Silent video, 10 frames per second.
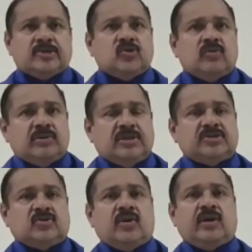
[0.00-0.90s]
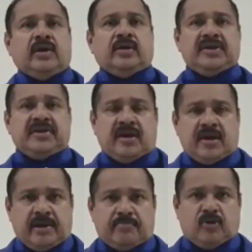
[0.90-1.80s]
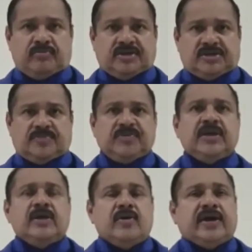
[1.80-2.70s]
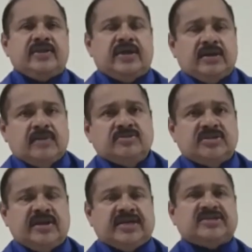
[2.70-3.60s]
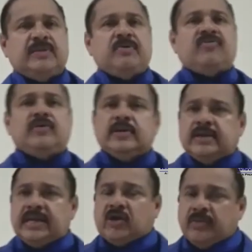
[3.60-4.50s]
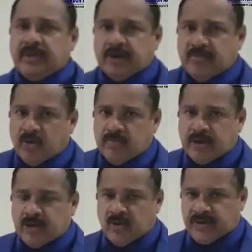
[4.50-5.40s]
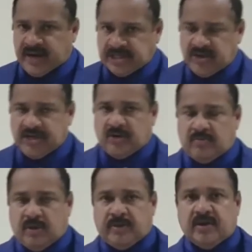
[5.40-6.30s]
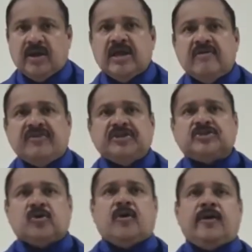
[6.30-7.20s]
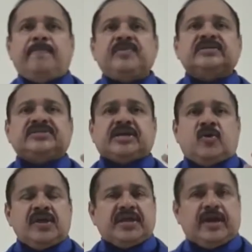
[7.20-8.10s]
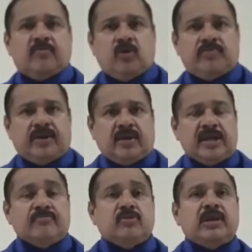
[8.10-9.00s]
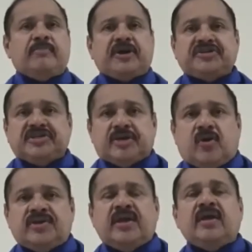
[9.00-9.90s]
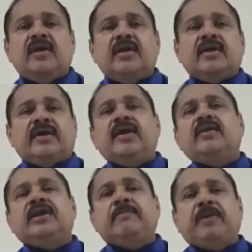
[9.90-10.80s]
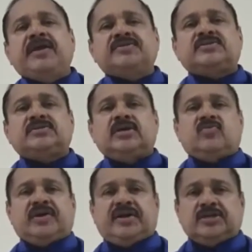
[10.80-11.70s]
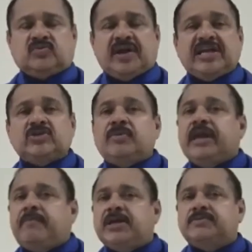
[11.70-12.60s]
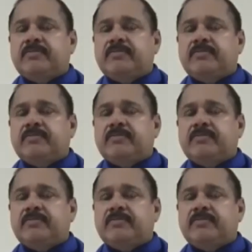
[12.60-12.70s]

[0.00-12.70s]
So this is called regional unemployment. Then comes the next type of equilibrium unemployment or natural rate unemployment, which is called technological unemployment. An improvement in production technology can replace workers. Workers will be replaced by